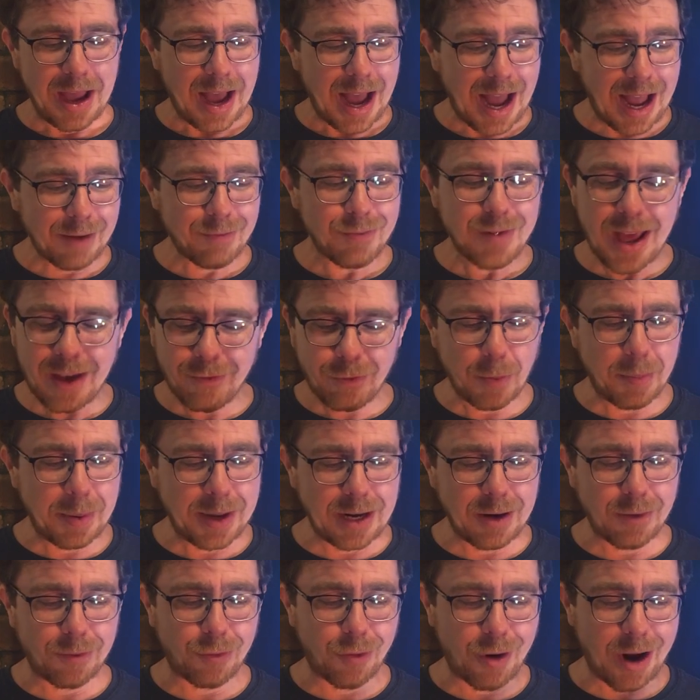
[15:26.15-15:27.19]
I've never
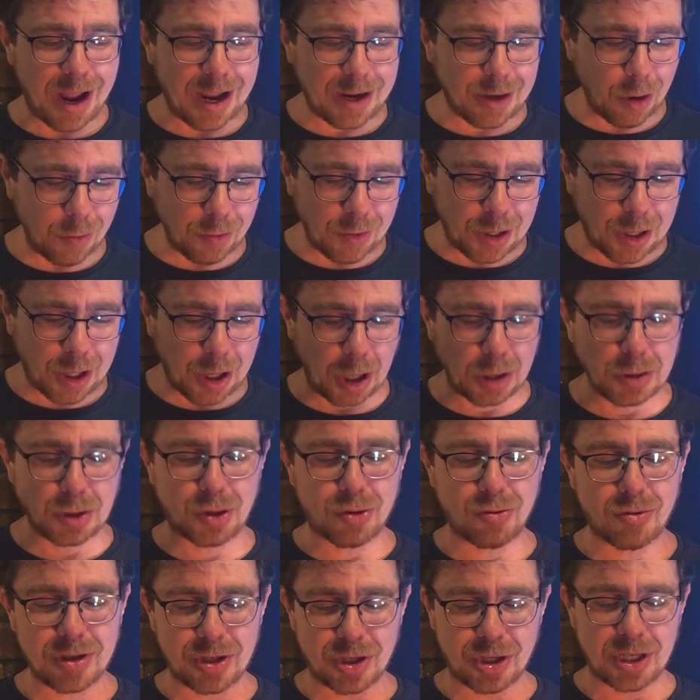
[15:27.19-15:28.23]
been afraid. On the
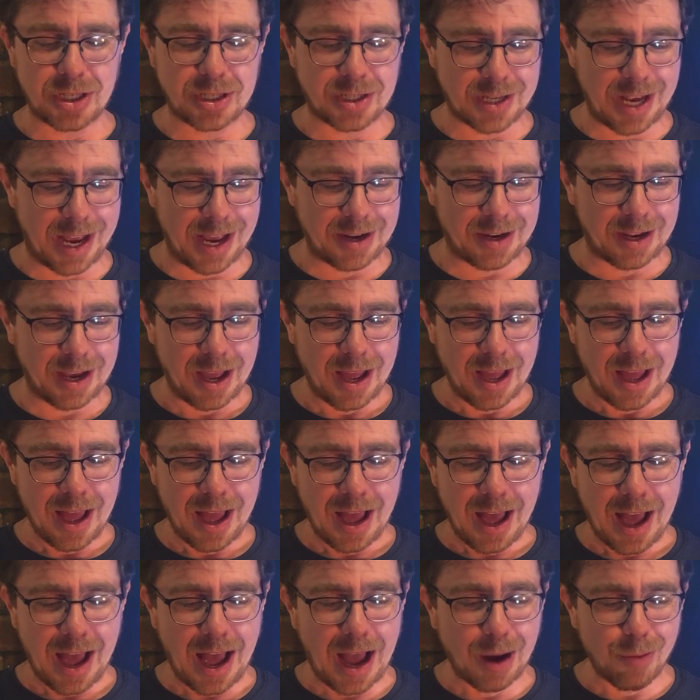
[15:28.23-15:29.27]
contrary, she said,
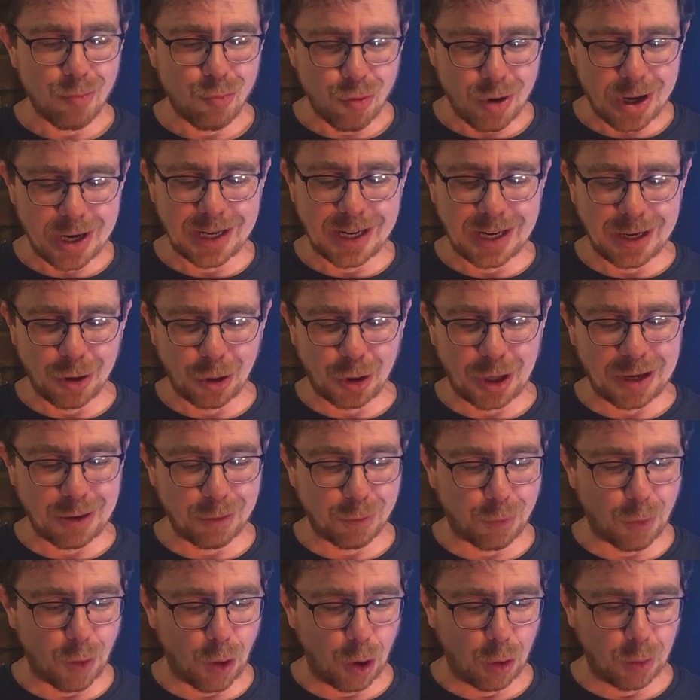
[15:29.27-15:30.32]
I'm really looking
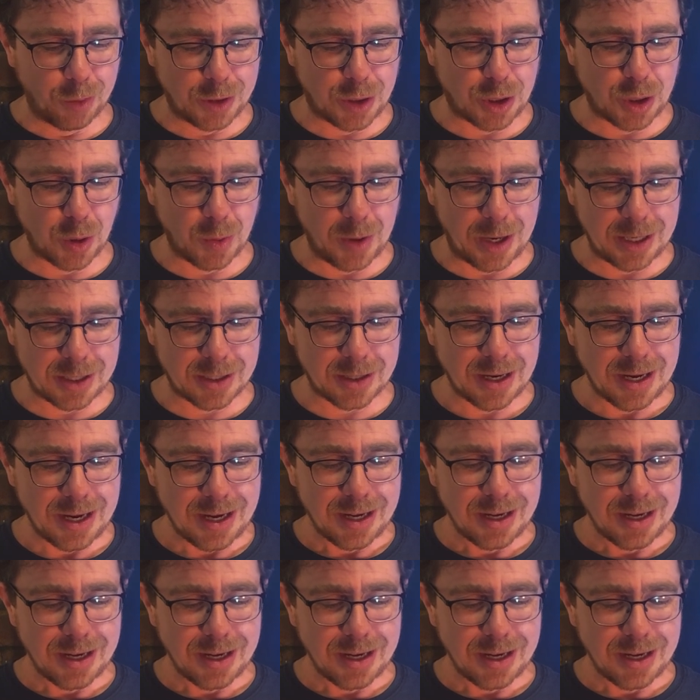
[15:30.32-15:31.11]
forward to it.